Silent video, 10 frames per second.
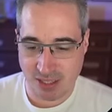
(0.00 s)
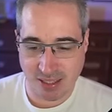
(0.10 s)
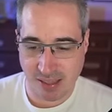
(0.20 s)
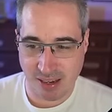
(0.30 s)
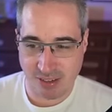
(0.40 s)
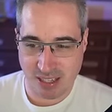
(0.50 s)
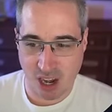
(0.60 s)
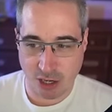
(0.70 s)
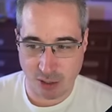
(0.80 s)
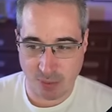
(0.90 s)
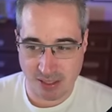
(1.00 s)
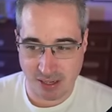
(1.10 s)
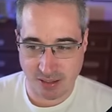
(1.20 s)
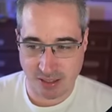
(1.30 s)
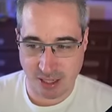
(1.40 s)
Just because I think if it's
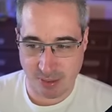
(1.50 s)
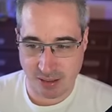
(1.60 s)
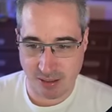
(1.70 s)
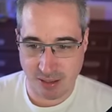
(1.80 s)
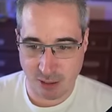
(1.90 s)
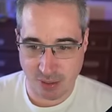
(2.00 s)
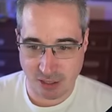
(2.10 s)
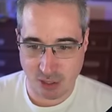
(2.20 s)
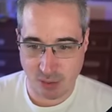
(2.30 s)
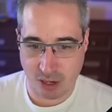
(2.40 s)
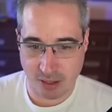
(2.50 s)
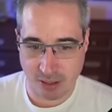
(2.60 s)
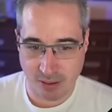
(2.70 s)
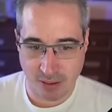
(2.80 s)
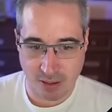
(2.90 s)
100%, it's going to be a little bit too
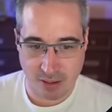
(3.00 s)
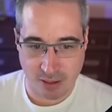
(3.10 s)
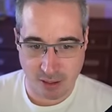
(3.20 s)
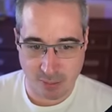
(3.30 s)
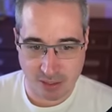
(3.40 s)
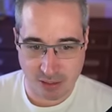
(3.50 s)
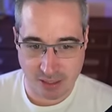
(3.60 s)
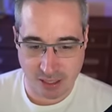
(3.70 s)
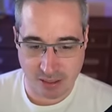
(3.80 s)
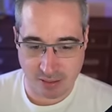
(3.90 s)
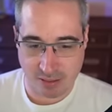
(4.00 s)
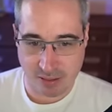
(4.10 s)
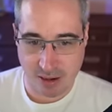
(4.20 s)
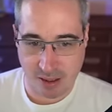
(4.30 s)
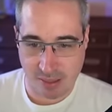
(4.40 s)
dark. It almost looks like
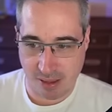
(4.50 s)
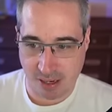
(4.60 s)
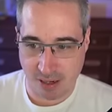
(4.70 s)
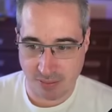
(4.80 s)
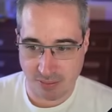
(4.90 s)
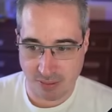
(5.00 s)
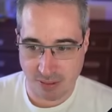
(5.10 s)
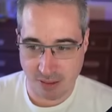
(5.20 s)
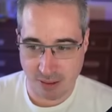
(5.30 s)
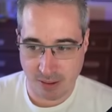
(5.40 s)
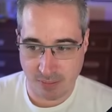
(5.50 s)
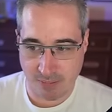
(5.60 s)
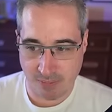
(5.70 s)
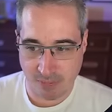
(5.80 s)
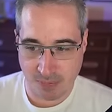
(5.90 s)
it's not thick enough.
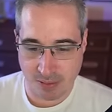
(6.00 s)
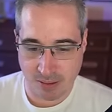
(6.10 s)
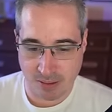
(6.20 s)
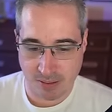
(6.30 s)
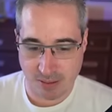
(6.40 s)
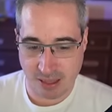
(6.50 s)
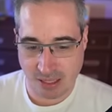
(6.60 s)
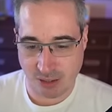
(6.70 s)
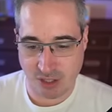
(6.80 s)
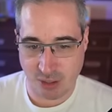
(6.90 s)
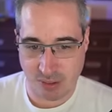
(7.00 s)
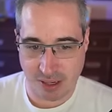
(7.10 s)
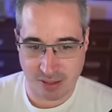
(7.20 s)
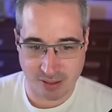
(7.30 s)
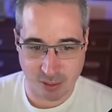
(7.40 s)
That looks too
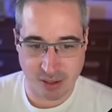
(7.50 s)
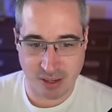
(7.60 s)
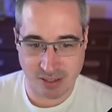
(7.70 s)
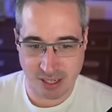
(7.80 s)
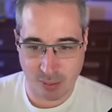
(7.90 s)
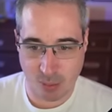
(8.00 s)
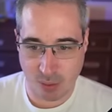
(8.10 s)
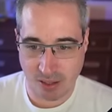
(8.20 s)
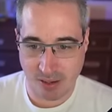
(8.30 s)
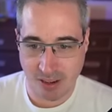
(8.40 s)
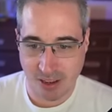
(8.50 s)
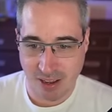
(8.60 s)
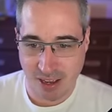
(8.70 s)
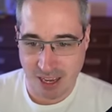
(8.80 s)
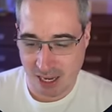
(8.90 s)
thick. So I'll stick with 1,
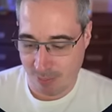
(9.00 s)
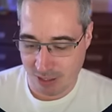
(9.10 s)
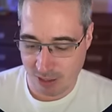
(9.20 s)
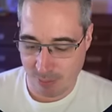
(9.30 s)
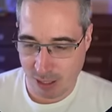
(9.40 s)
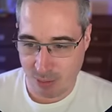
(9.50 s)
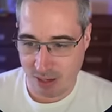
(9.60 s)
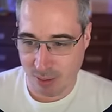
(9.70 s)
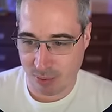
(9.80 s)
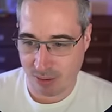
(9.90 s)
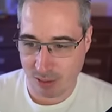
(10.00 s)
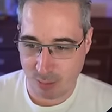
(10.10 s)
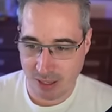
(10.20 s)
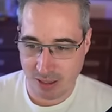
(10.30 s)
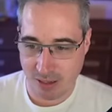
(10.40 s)
and you can play with the number a
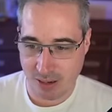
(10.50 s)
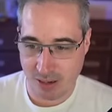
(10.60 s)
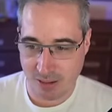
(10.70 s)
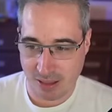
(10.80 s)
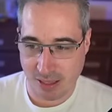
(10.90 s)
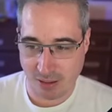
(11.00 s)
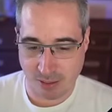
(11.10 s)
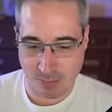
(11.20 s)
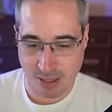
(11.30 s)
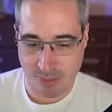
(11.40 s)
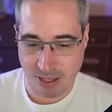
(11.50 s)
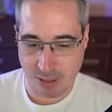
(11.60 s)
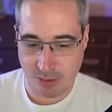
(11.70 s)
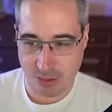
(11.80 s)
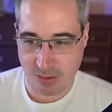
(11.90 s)
little bit. That looks maybe
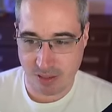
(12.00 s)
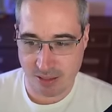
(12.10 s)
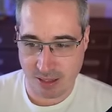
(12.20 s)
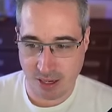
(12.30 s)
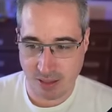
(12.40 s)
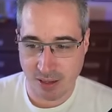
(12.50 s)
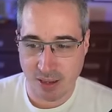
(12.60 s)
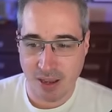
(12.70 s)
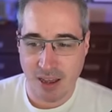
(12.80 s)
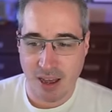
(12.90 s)
closer to the design.